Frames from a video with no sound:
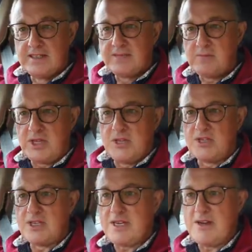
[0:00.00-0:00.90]

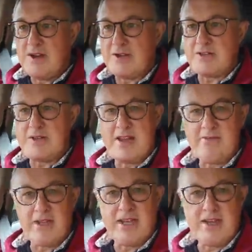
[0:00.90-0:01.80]
because I know how to
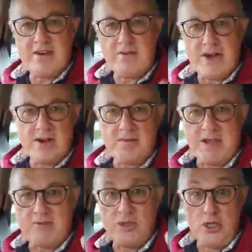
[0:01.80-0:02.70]
navigate a
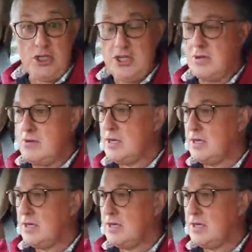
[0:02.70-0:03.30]
roundabout. Do you?